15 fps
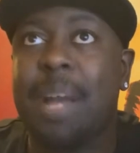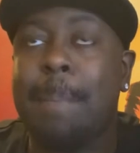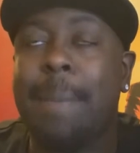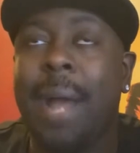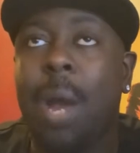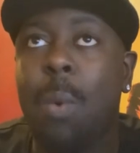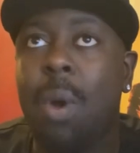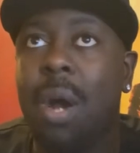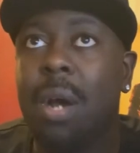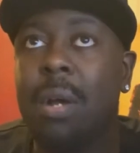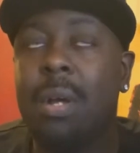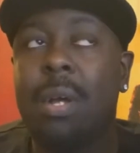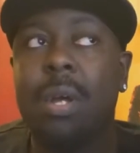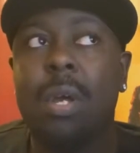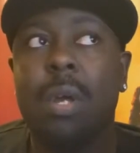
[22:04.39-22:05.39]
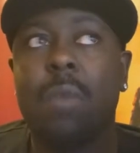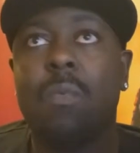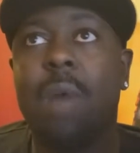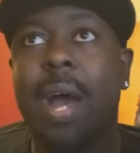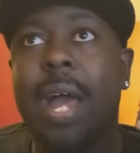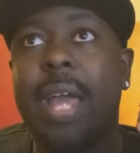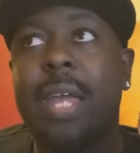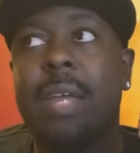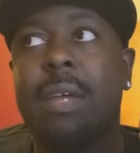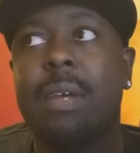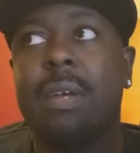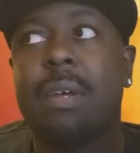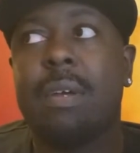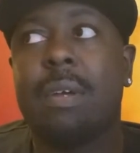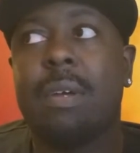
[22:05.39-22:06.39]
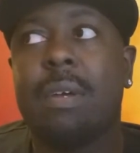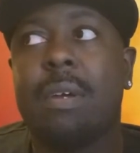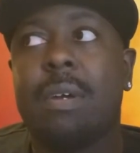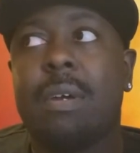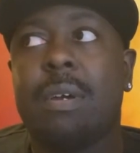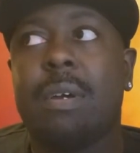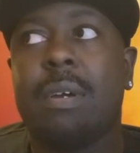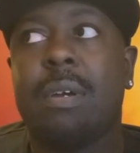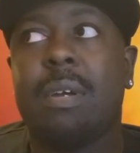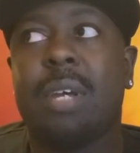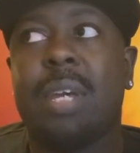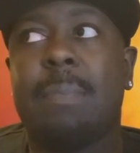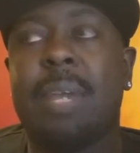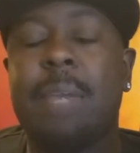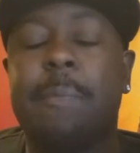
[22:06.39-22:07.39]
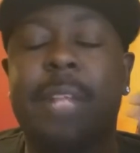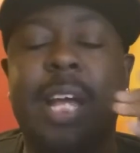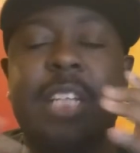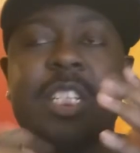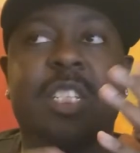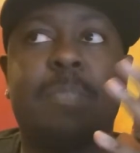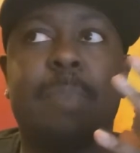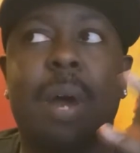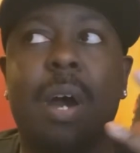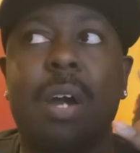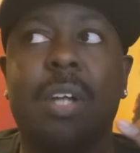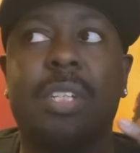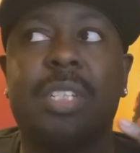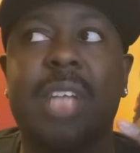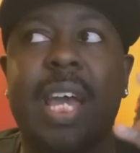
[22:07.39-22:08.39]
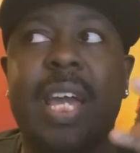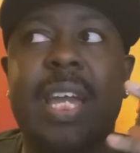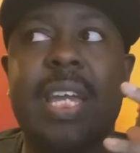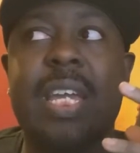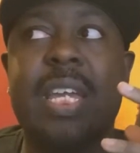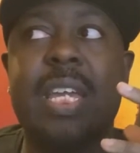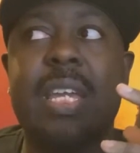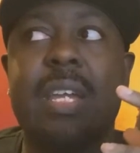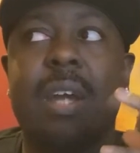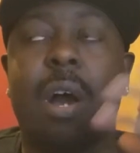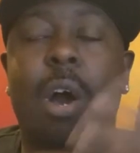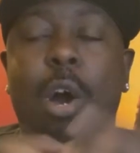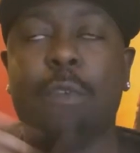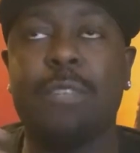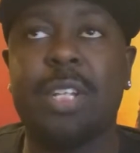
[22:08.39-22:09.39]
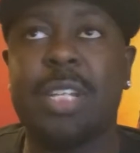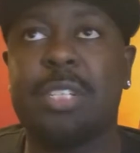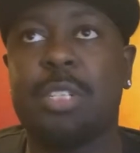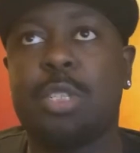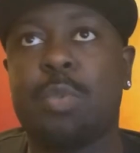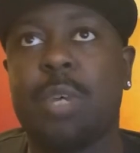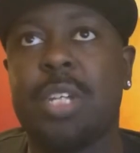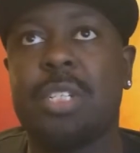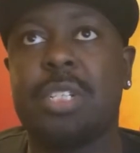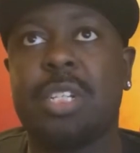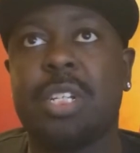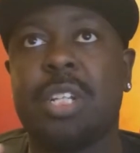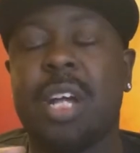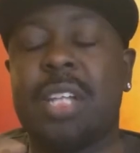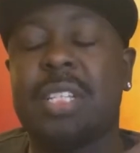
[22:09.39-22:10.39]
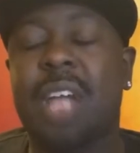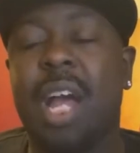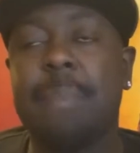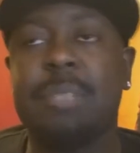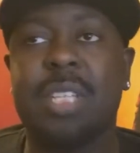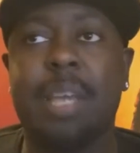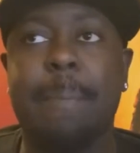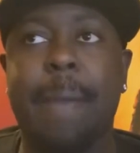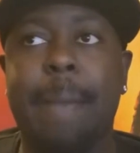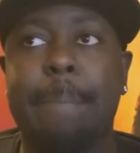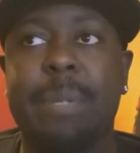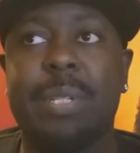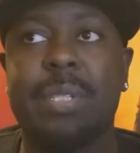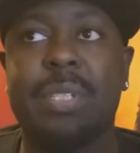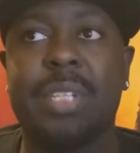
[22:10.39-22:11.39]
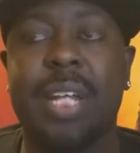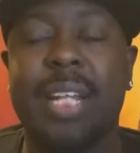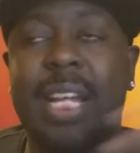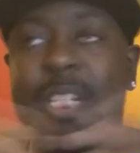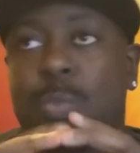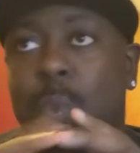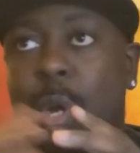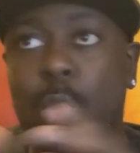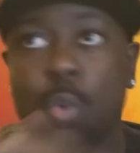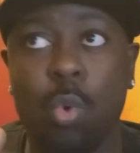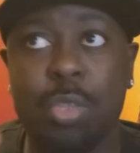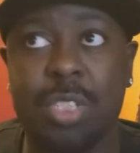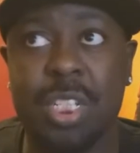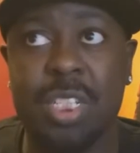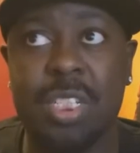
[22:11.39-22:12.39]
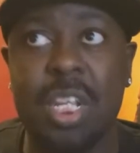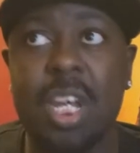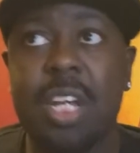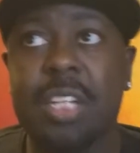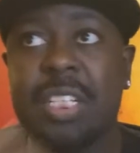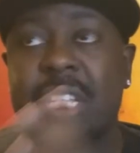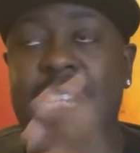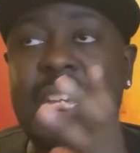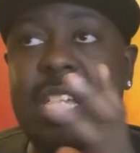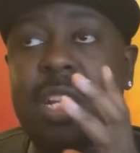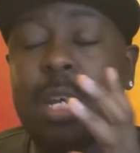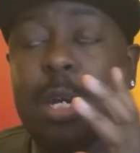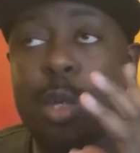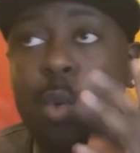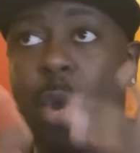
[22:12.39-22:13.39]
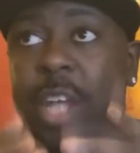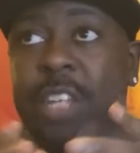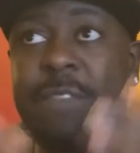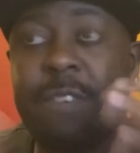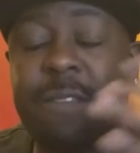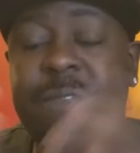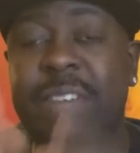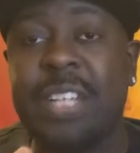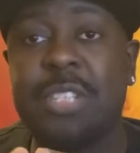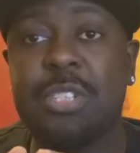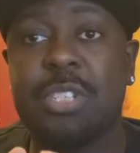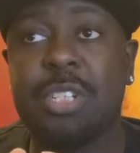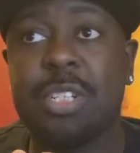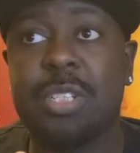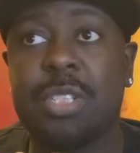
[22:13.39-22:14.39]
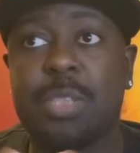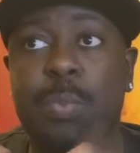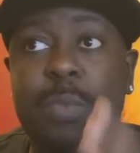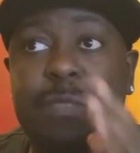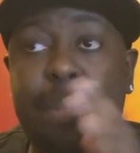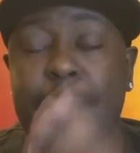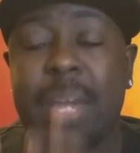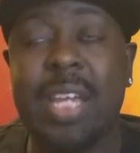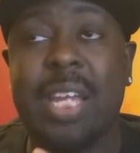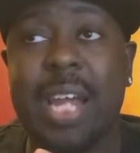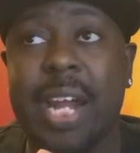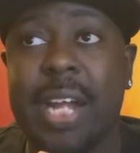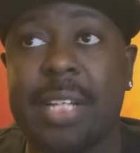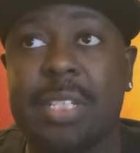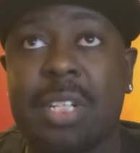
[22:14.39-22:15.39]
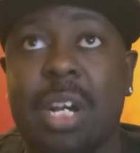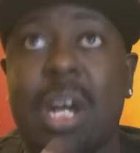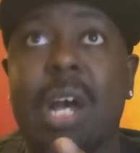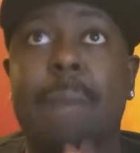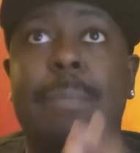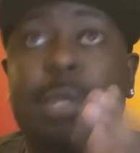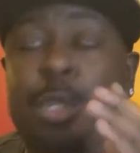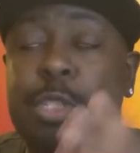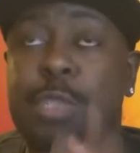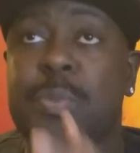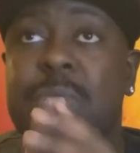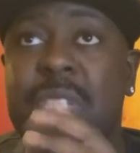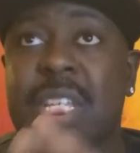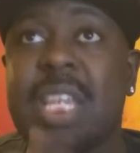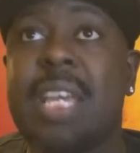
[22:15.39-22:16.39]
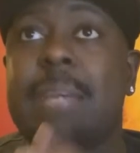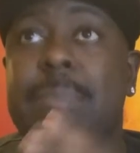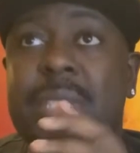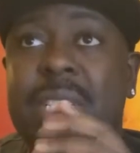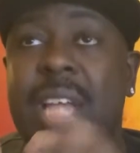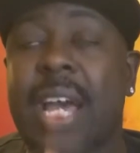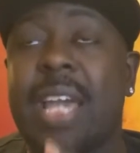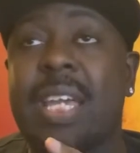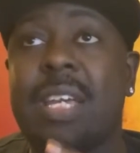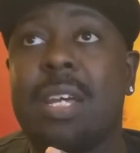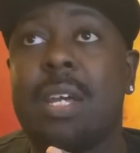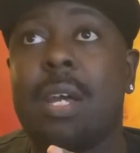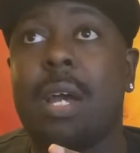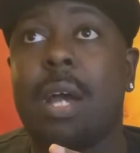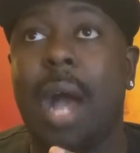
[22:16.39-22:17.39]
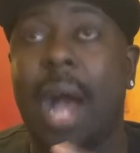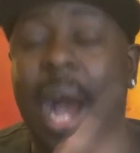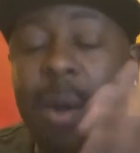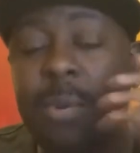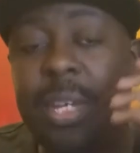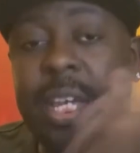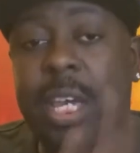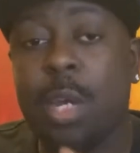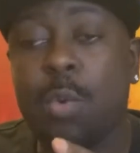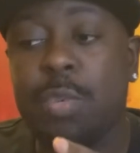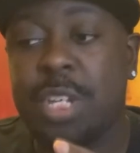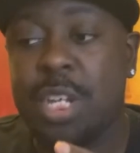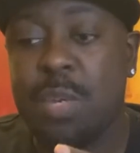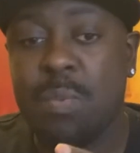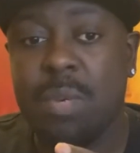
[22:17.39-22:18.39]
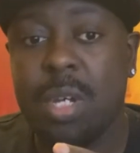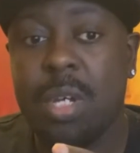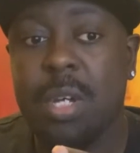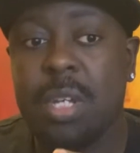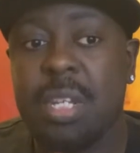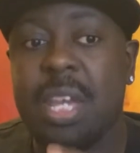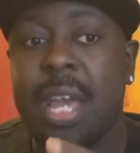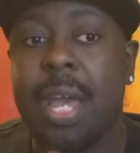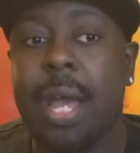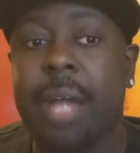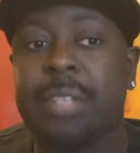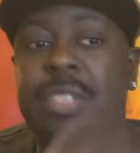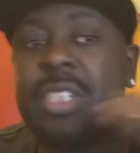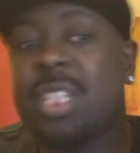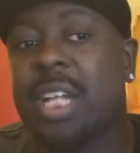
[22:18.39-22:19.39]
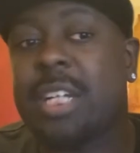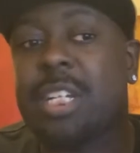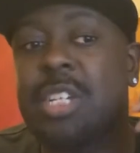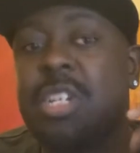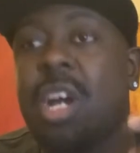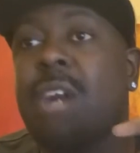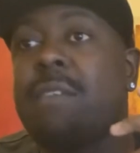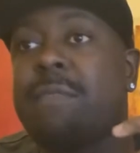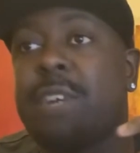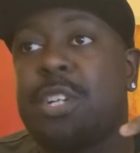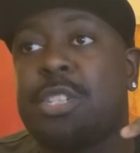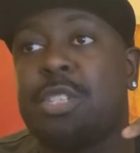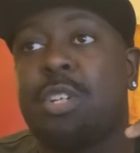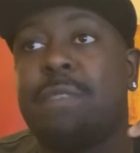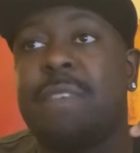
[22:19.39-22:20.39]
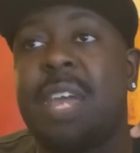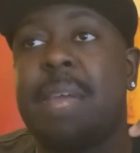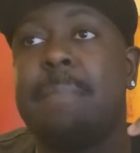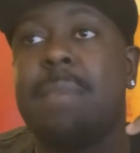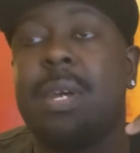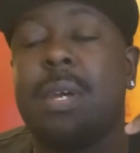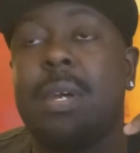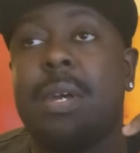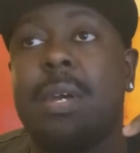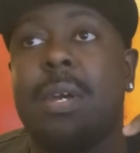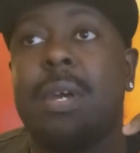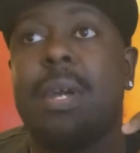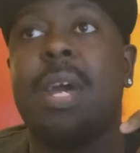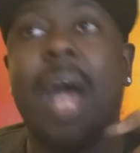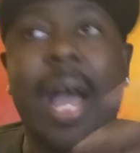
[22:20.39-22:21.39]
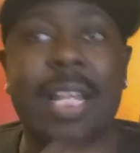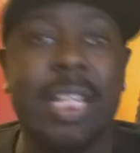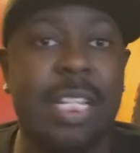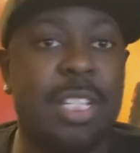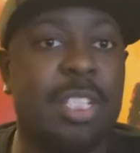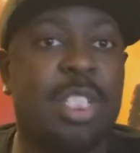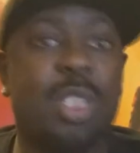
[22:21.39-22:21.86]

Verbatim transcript: that power, right? Maybe that sparks a, after that situation, a time skip happens, and that's what causes the quest for vengeance with the main character, because you see him say, "I'll kill you," yeah, and you see like a young version of him, and then it